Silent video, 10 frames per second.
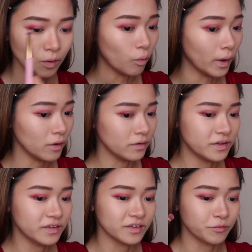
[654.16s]
Wow,
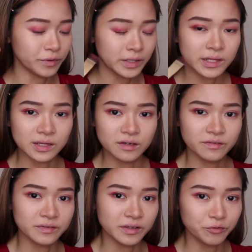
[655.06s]
this is a really
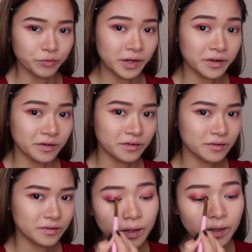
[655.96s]
lovely red here.